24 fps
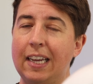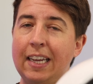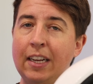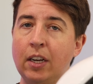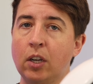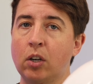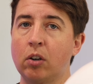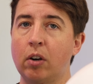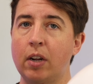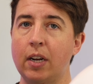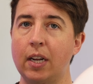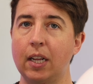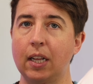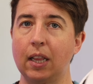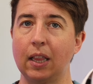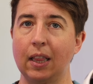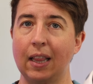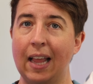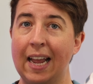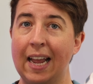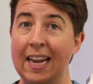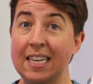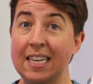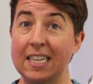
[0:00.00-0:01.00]
Integrated
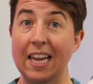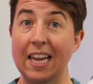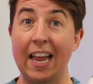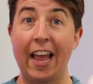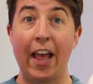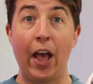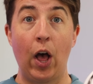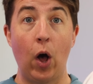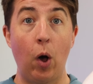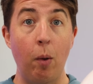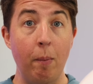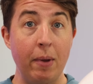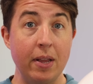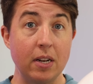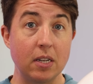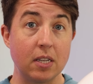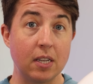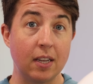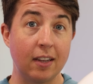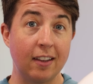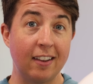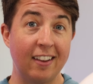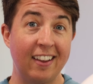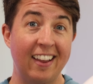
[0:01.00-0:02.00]
Light Helmet